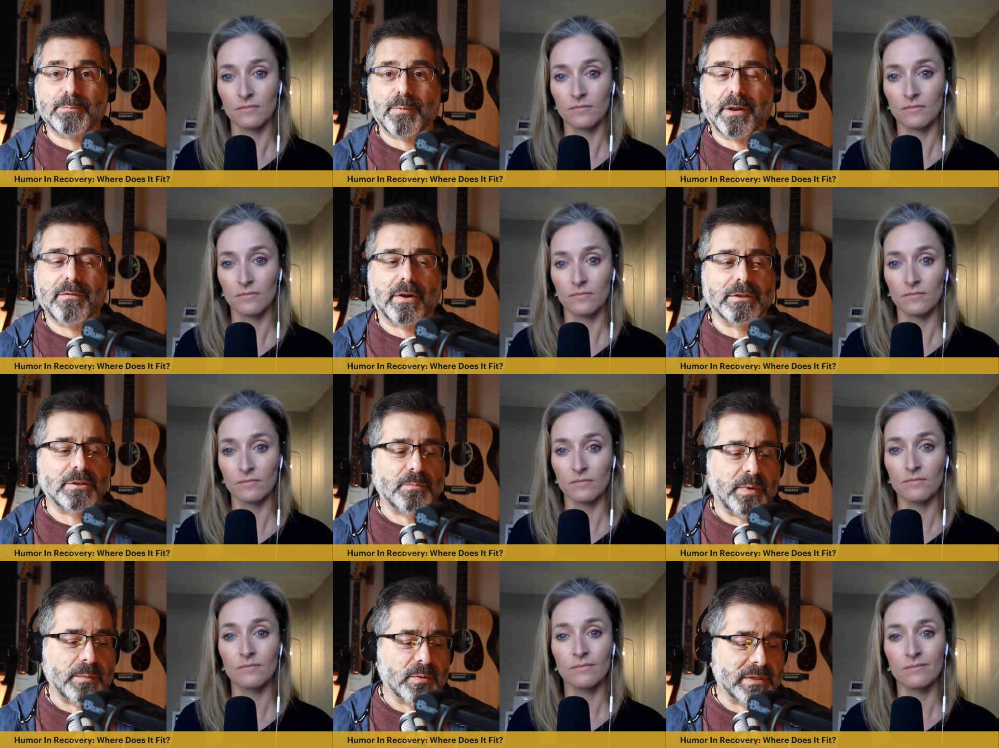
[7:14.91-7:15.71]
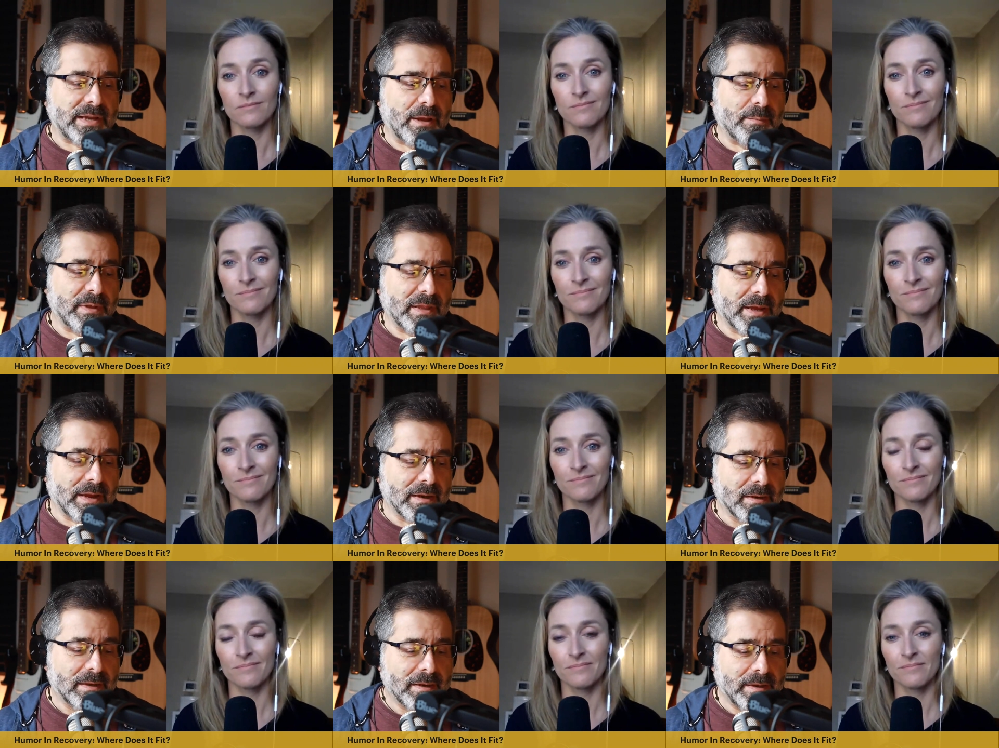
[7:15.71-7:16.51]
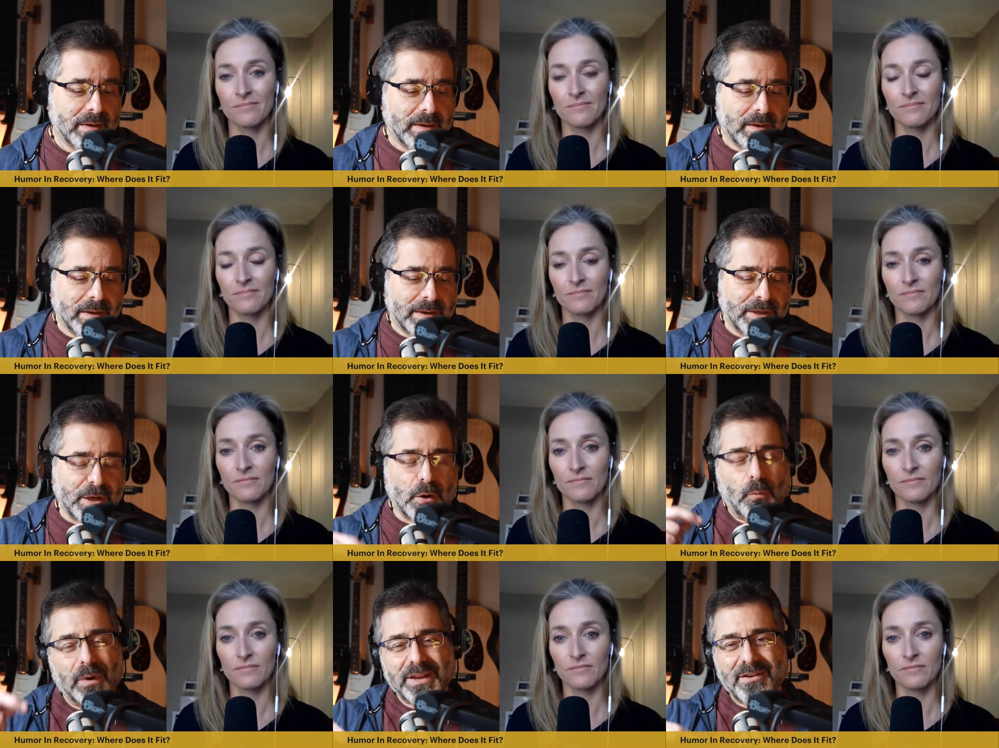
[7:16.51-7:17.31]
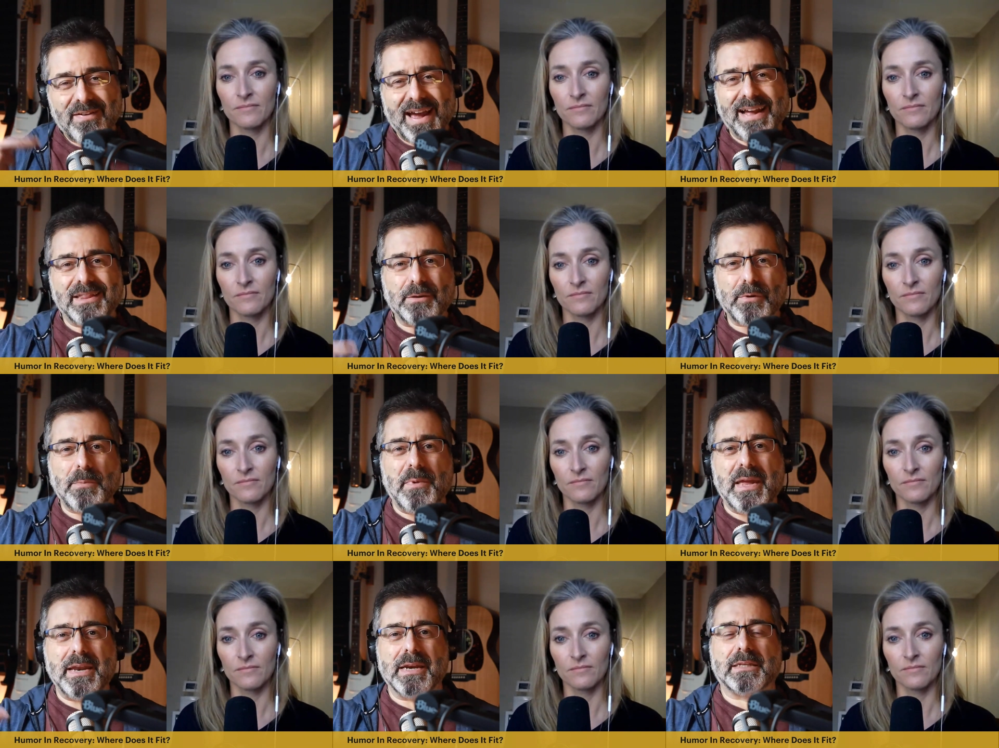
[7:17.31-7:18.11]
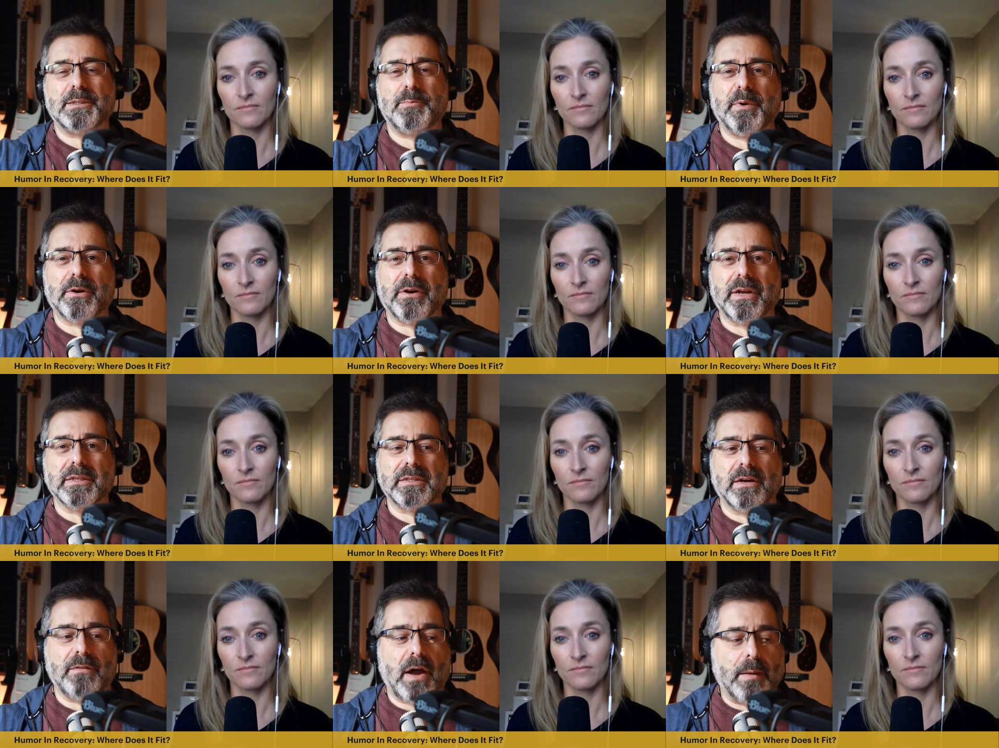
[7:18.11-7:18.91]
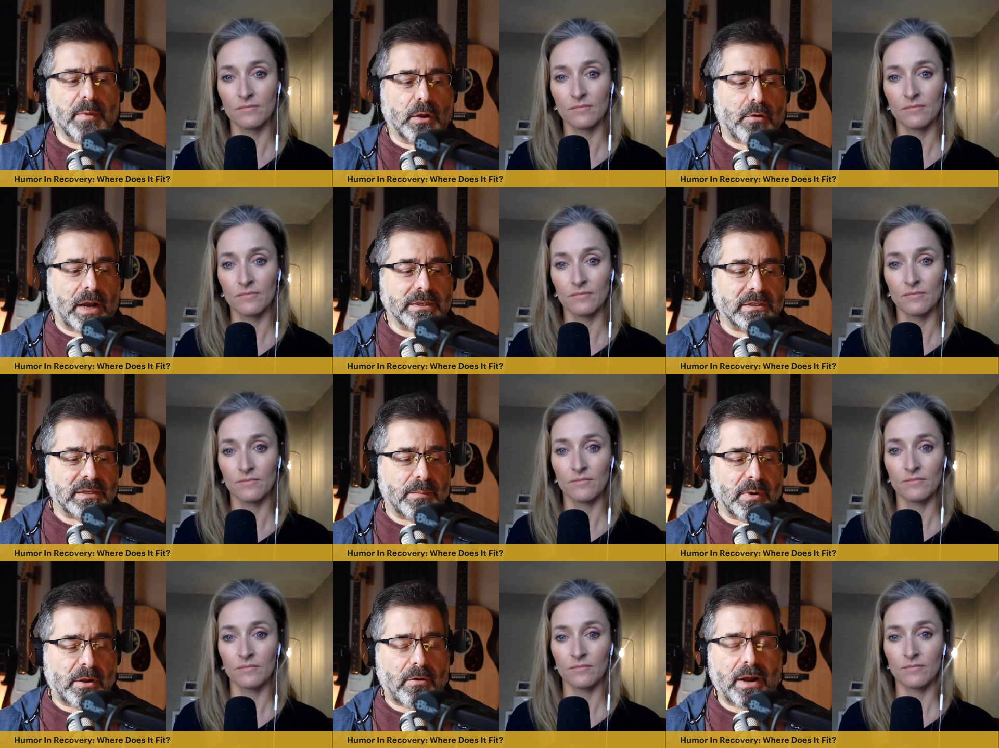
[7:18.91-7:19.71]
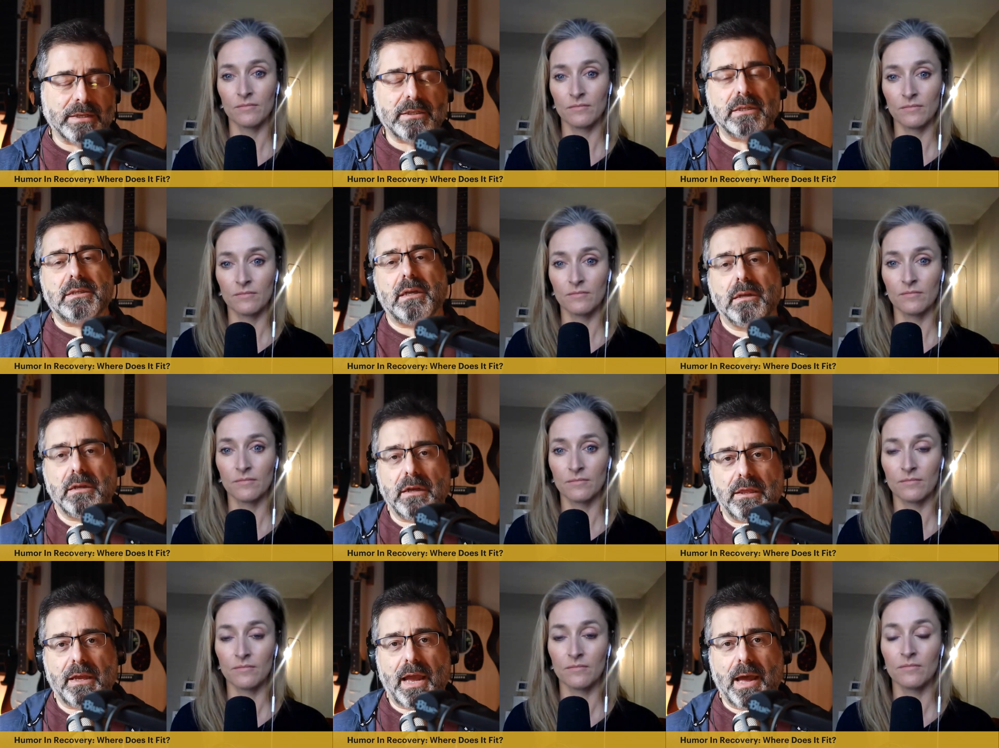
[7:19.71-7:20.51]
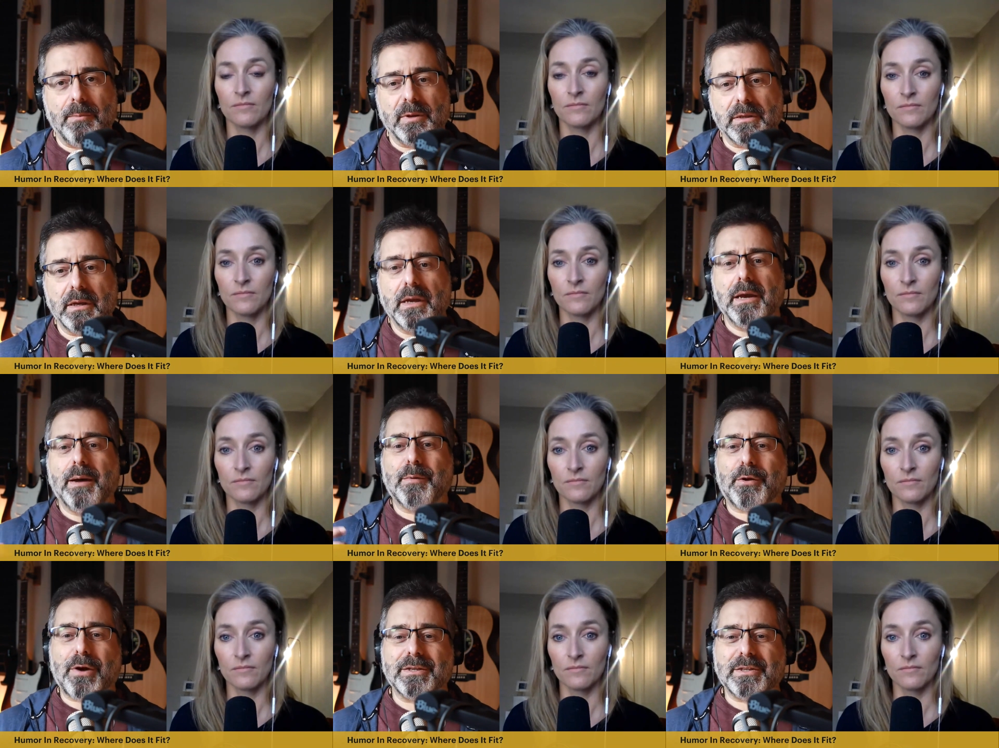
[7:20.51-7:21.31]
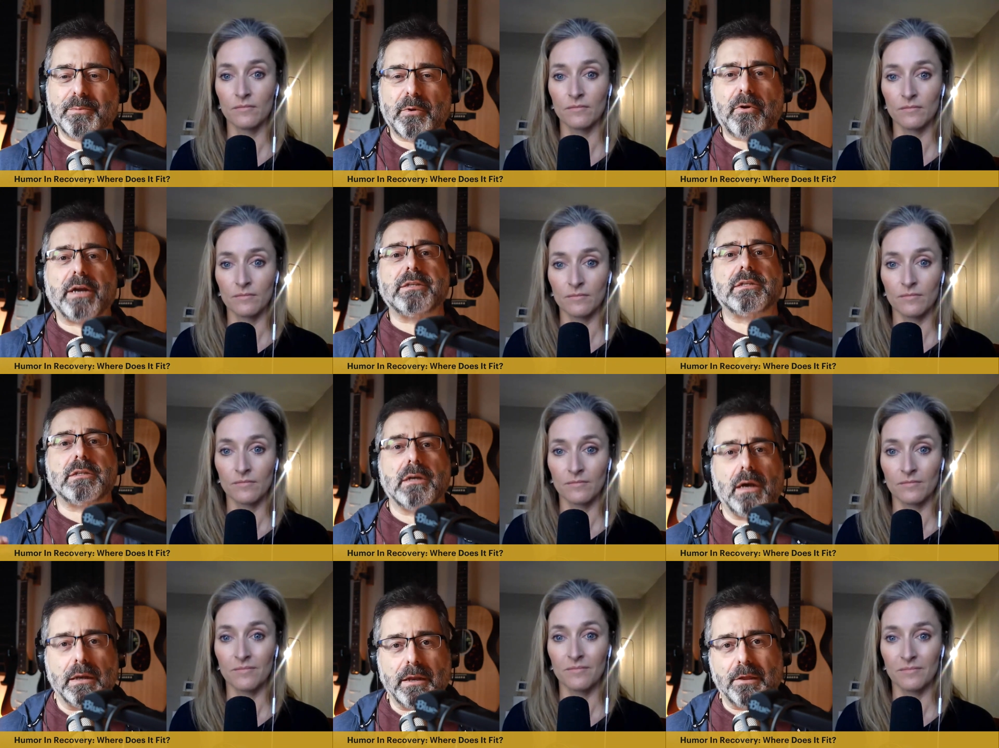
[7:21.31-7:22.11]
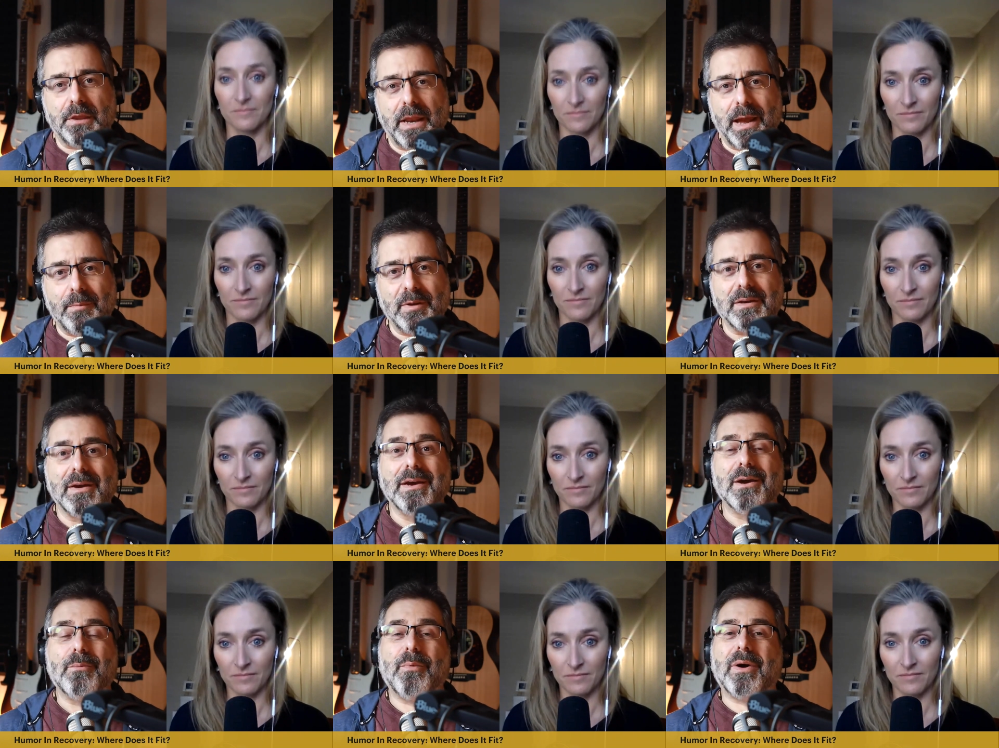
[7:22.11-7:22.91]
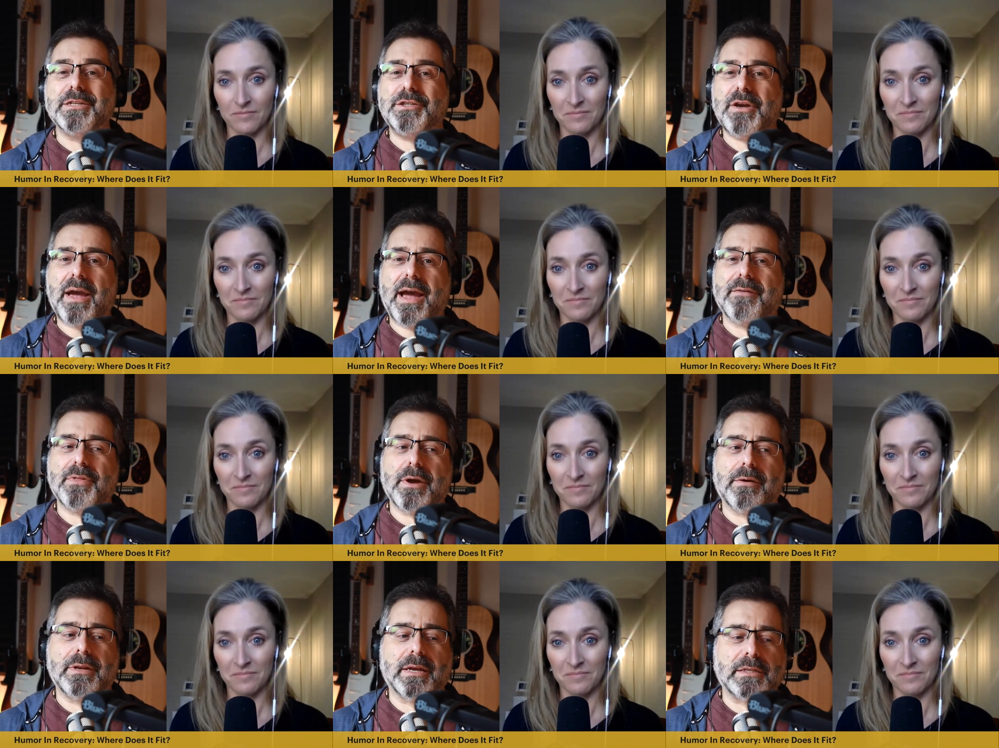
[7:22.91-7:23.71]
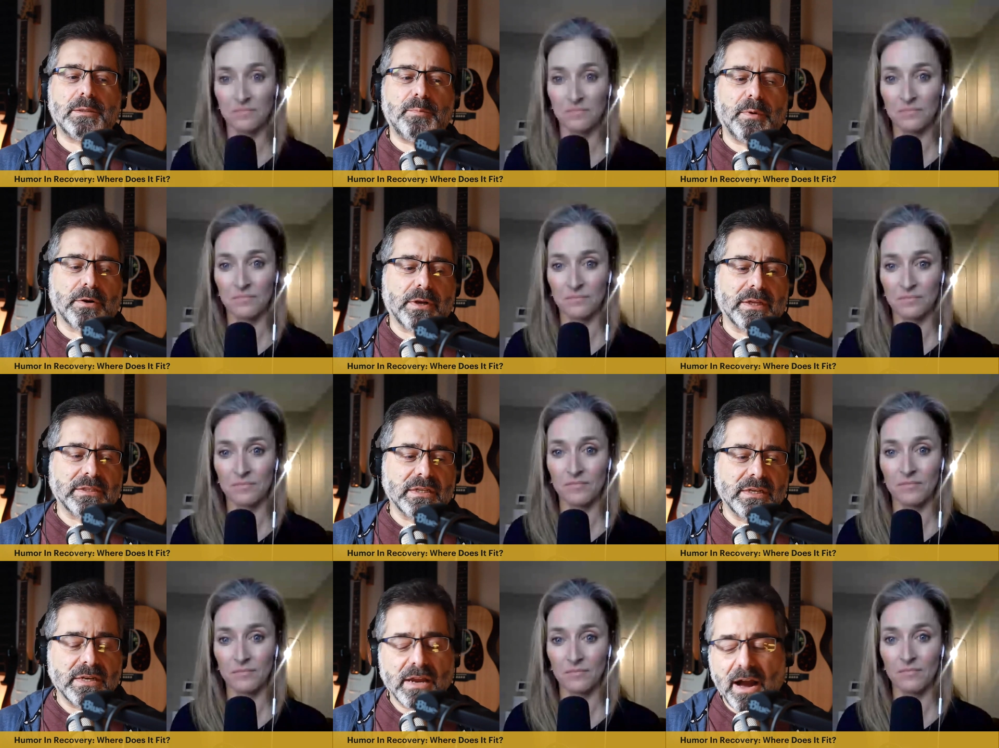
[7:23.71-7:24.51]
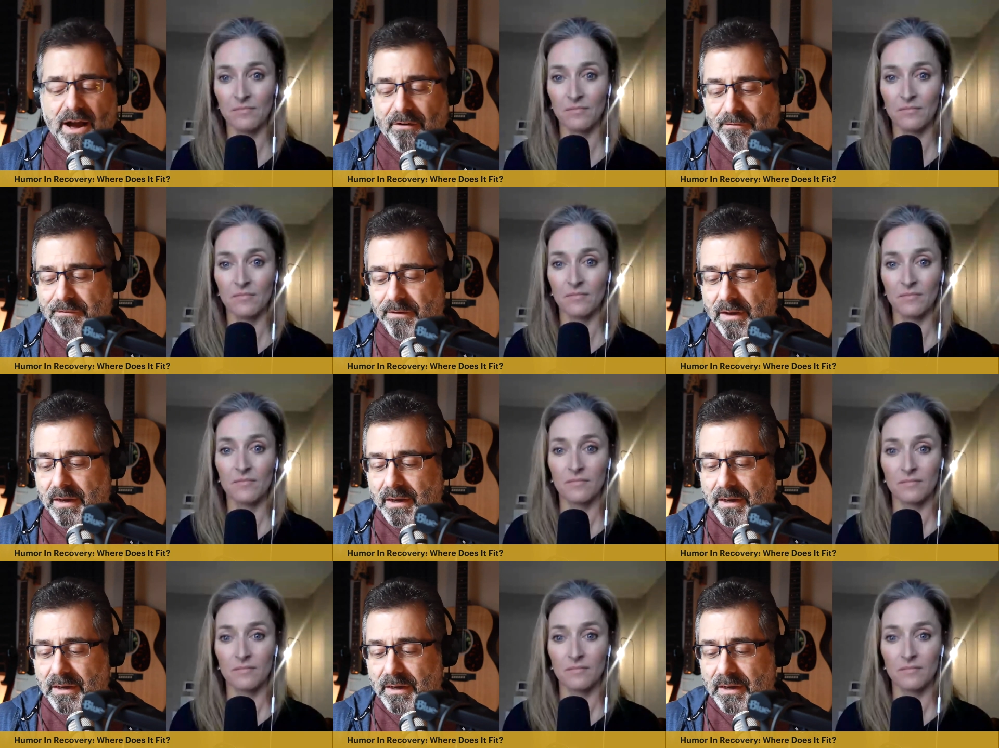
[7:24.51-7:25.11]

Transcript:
Speaker 1: but I've heard some people tell me that you know, when you've had the repeated experience of I'm in a crisis, I'm in a crisis, nothing happened. I'm in a crisis, I'm in a crisis, uh, nothing happened. Once you have that experience enough,